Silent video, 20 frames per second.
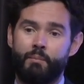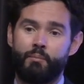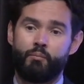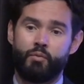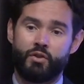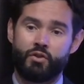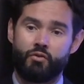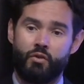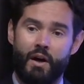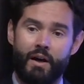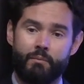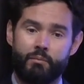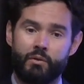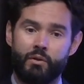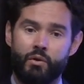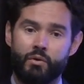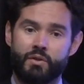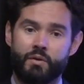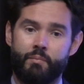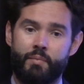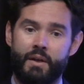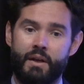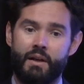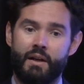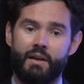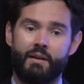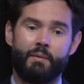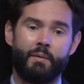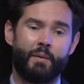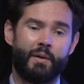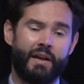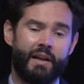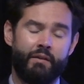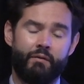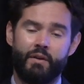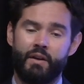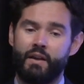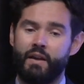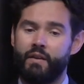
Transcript: prescribed clozapine and they given